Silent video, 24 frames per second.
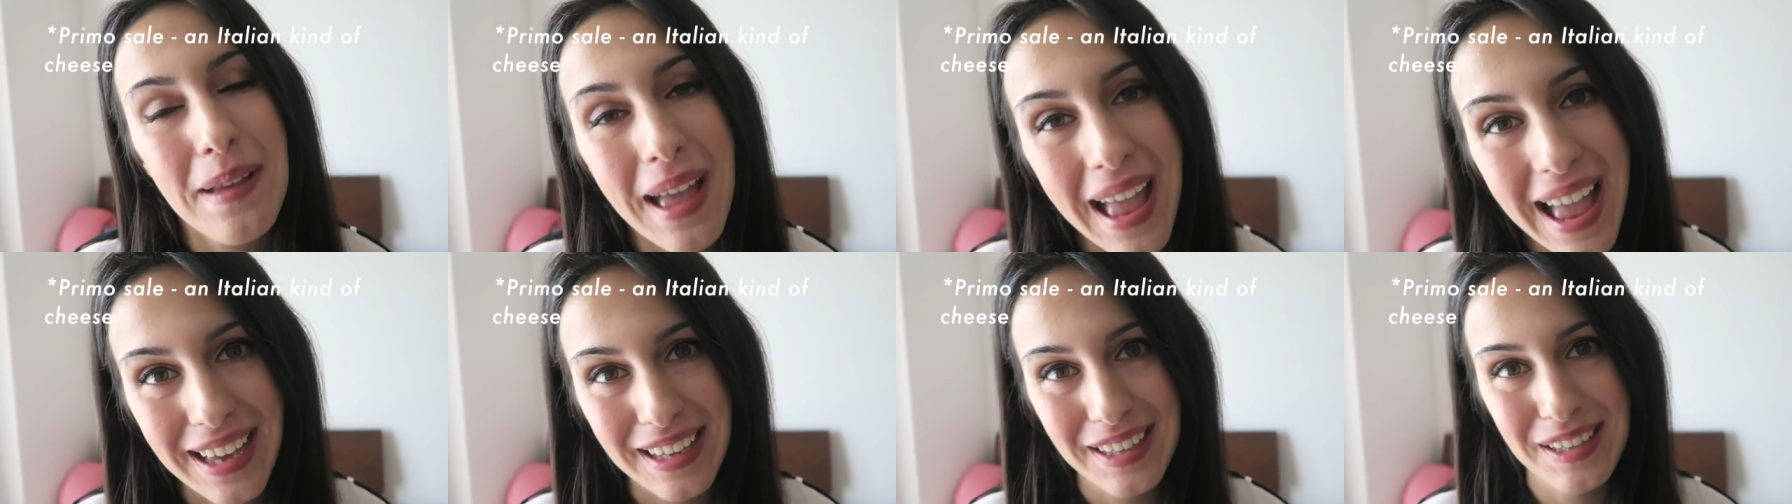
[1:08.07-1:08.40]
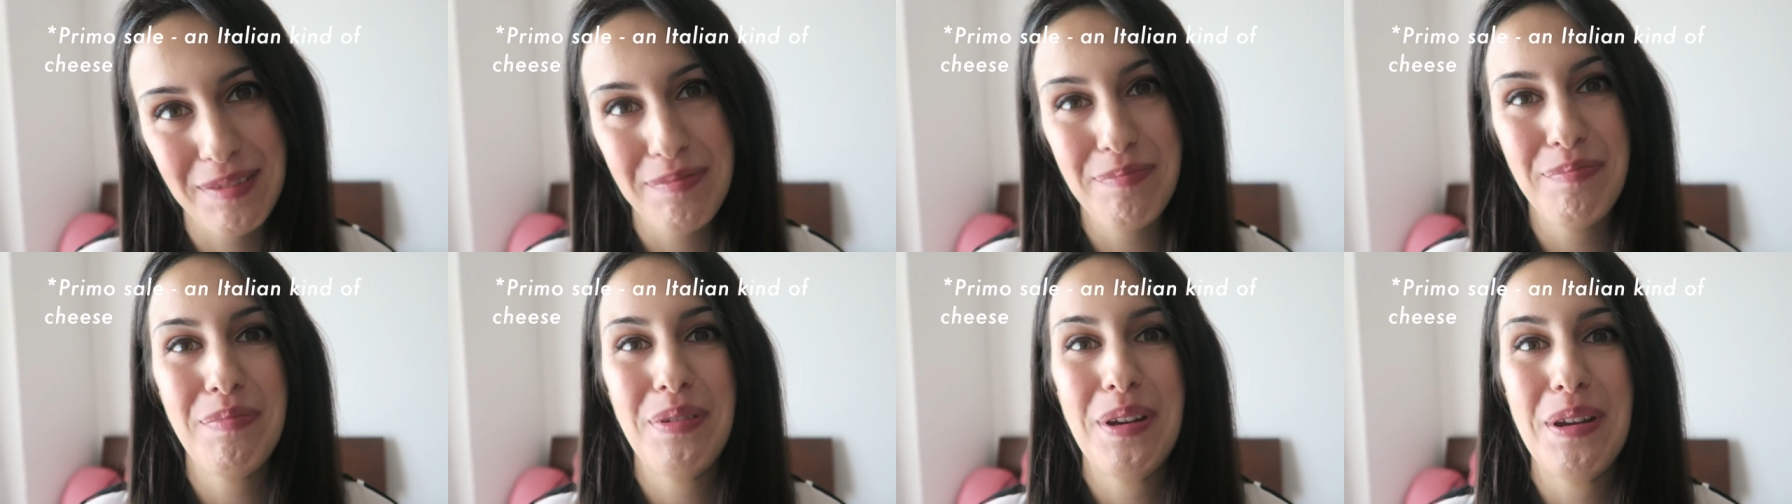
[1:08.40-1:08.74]

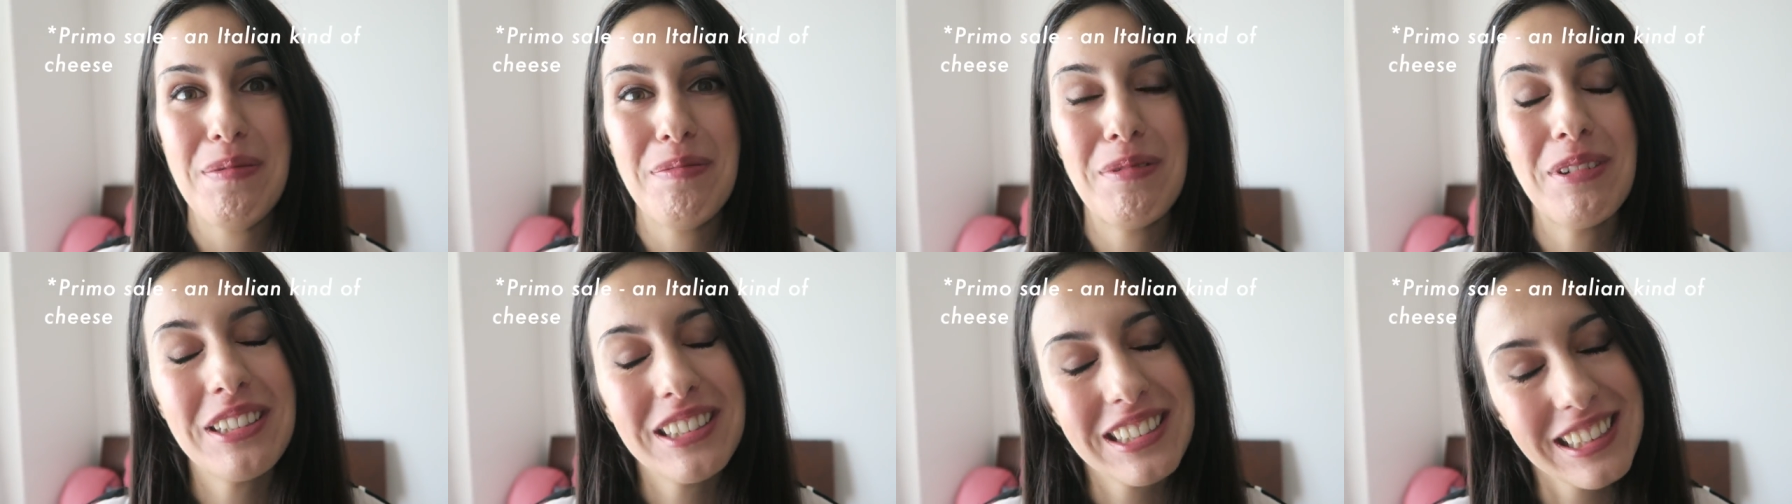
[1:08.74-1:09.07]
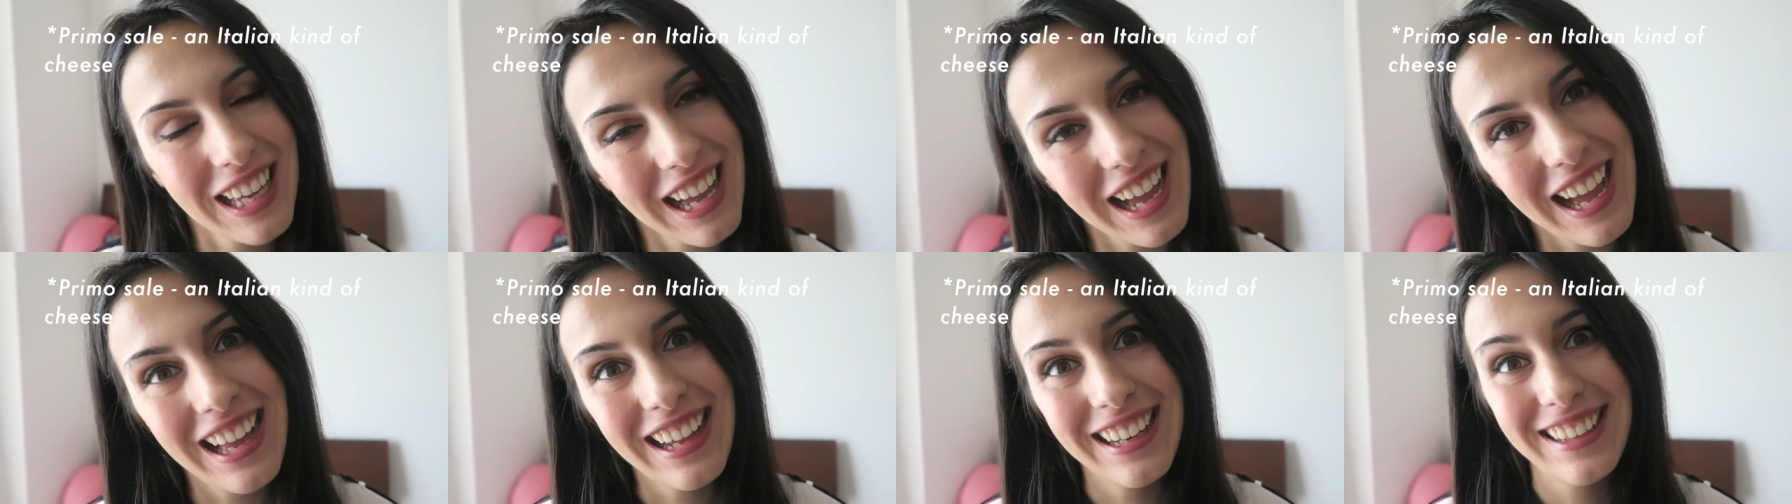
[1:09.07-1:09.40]
back, Primo
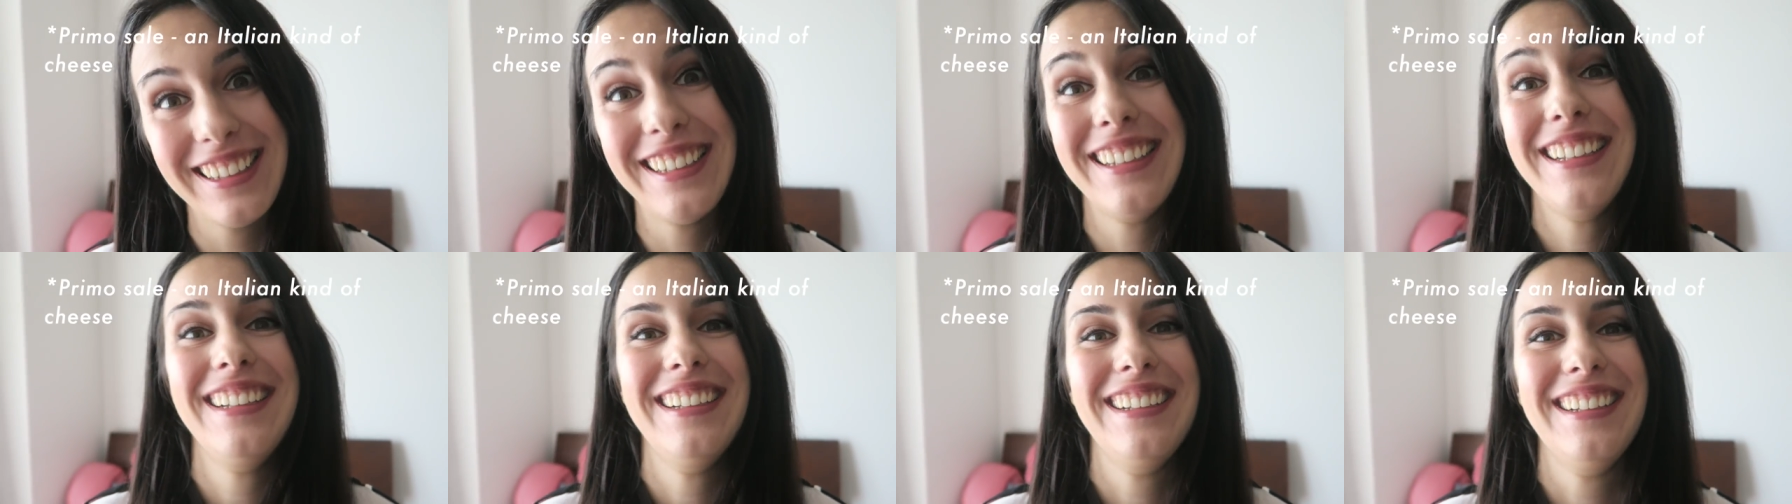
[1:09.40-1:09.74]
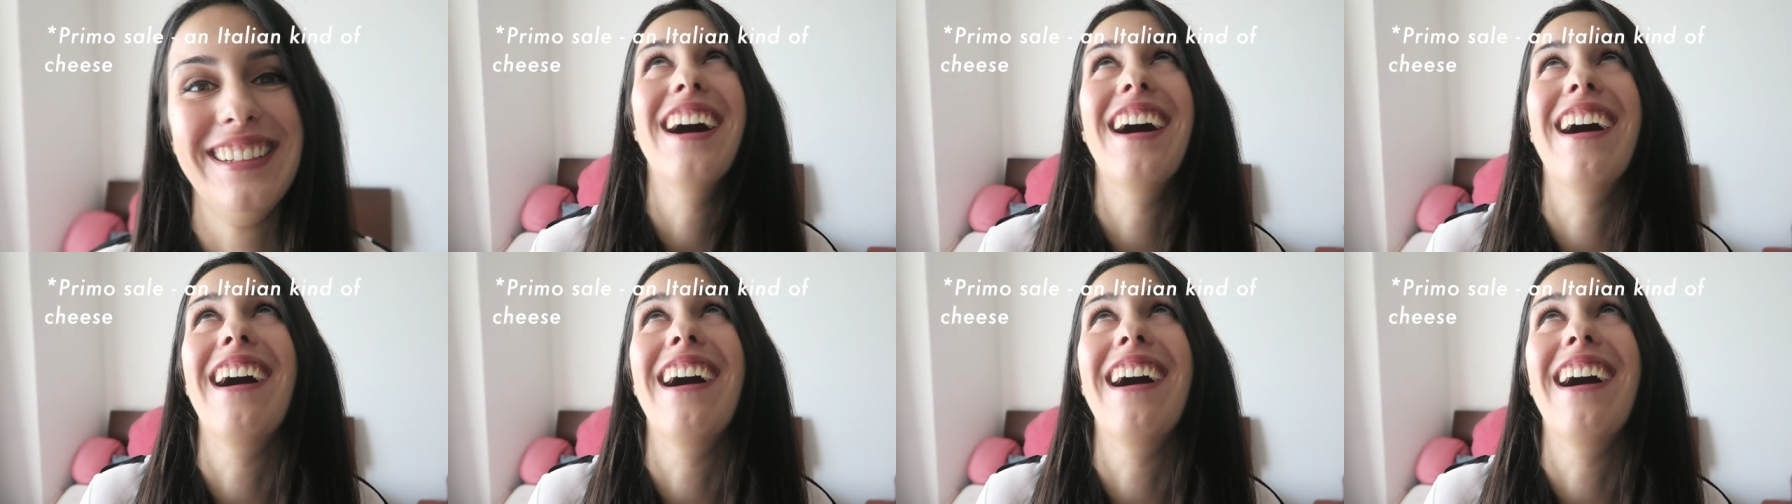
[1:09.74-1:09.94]
Sale.